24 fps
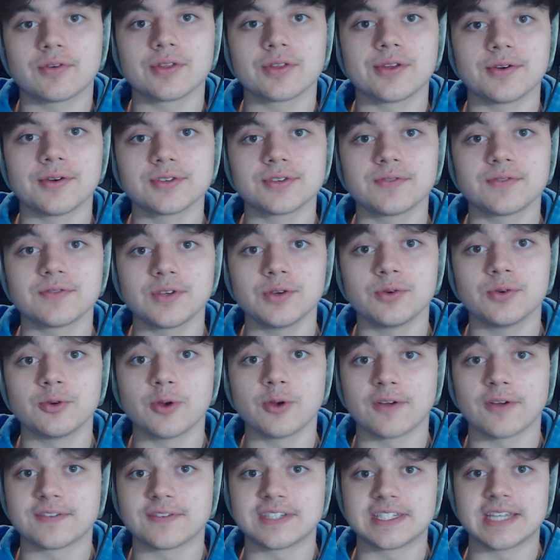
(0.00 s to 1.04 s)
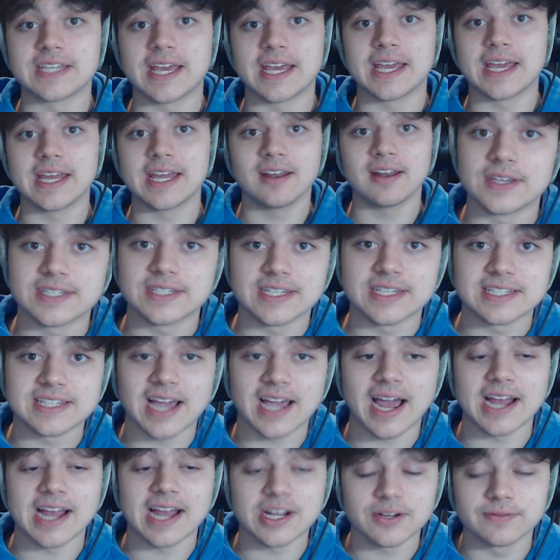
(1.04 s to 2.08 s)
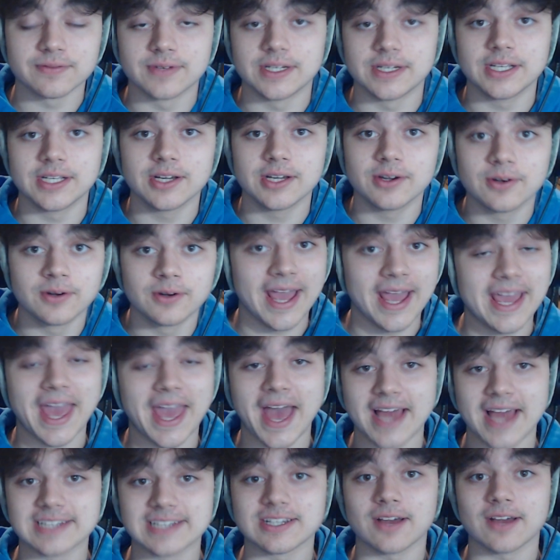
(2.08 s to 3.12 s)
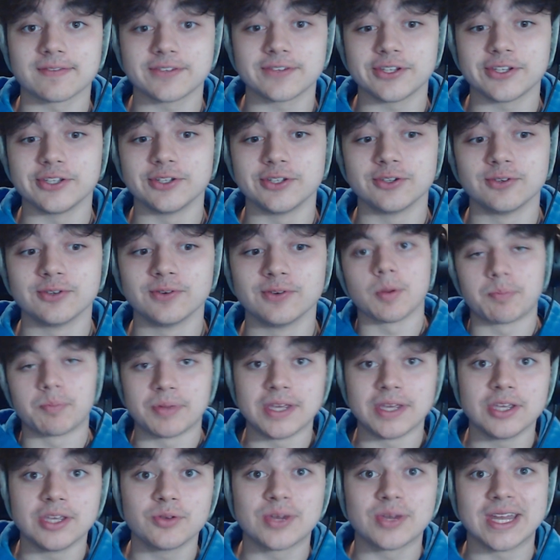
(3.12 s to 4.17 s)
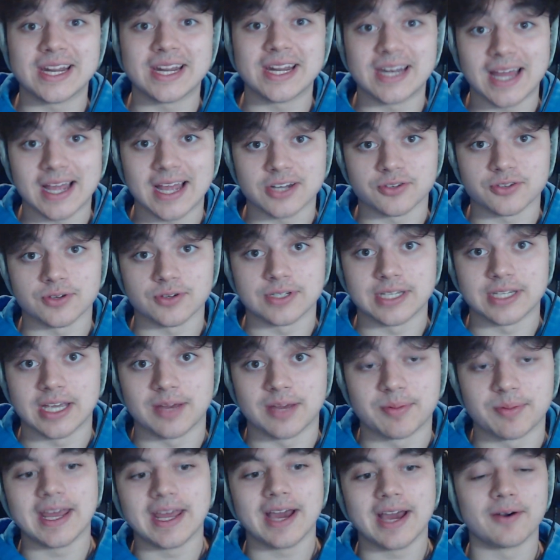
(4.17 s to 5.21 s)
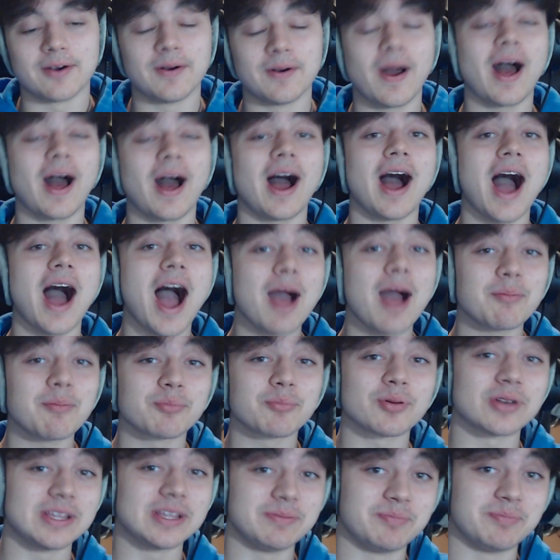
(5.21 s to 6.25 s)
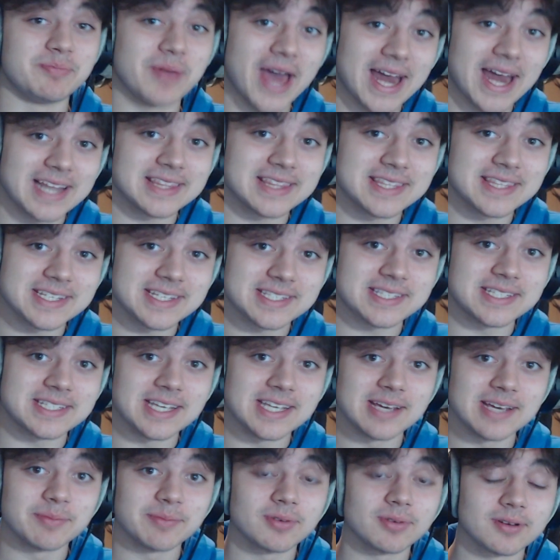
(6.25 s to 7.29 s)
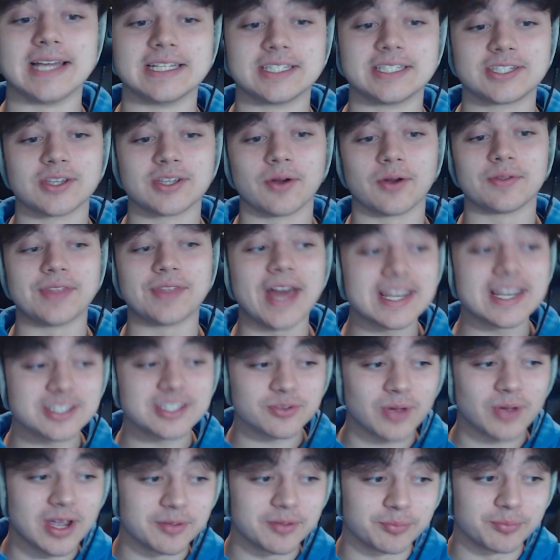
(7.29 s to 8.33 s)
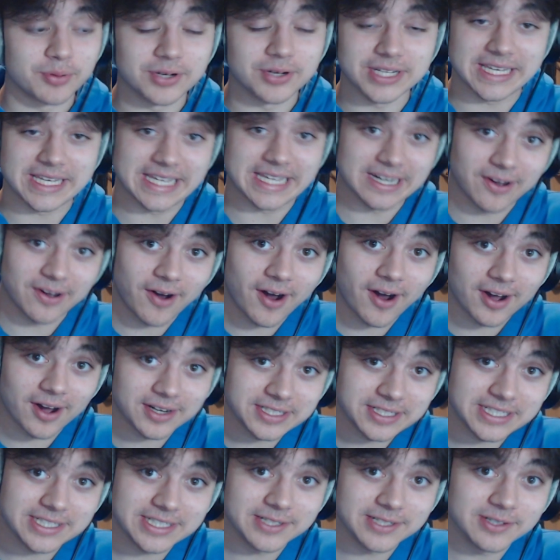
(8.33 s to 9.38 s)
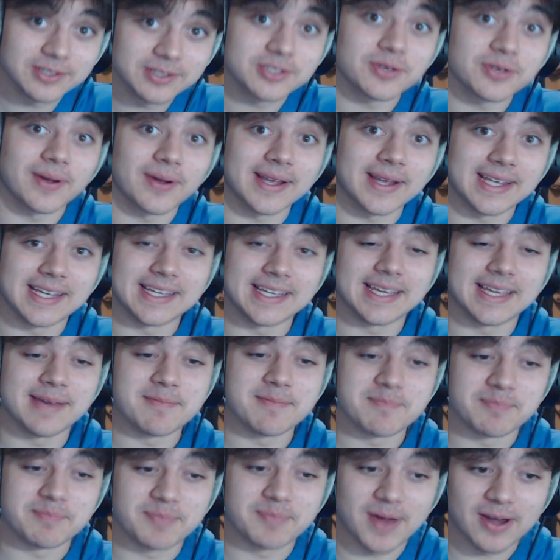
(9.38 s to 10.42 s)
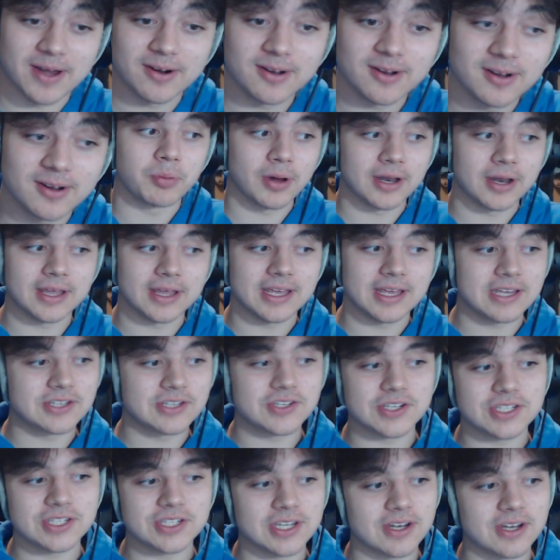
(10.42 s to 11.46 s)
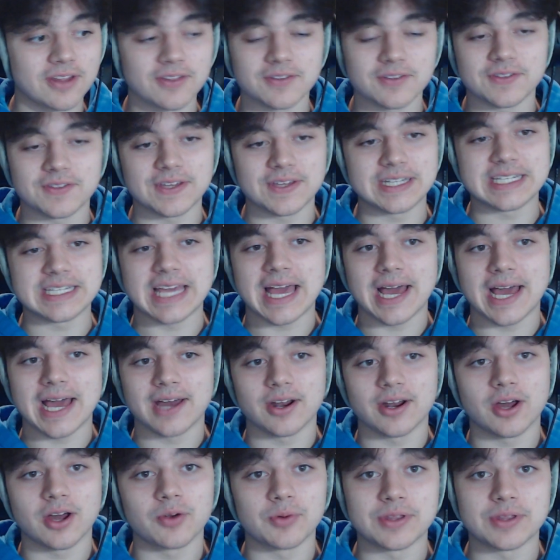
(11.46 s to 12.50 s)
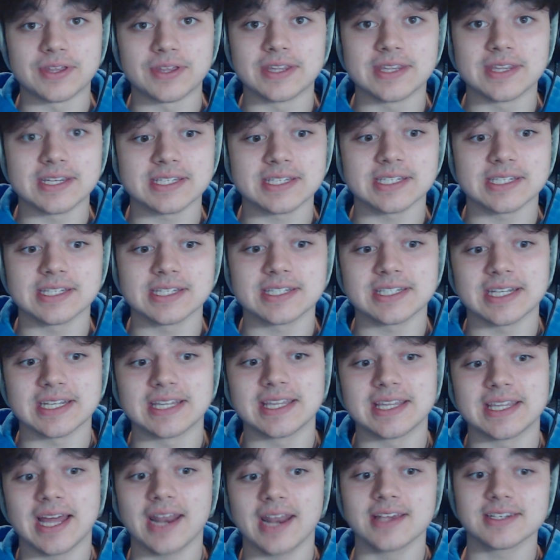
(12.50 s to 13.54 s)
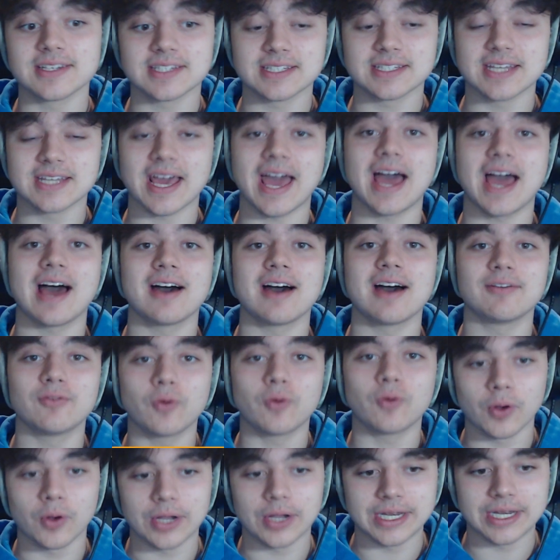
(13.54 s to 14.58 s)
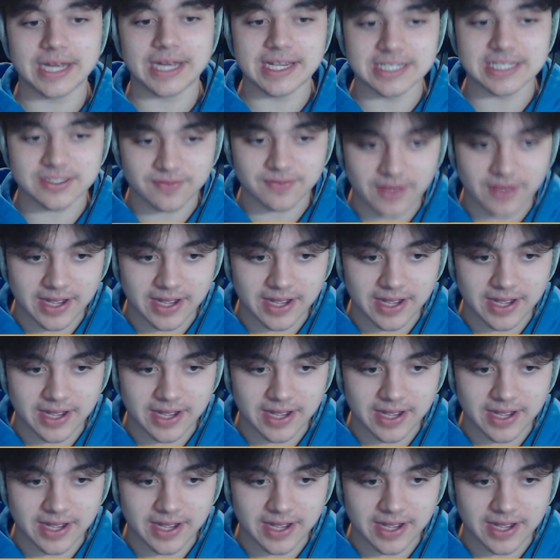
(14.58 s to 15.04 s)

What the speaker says: for those of you who have stayed this entire video, A, hats off to you, but B, you get an extra tip. Now, I'm pretty bad at this tip, and so that's why I'm putting it on here so I can get better, but it's just another thing to add on within this list, and that is to have organized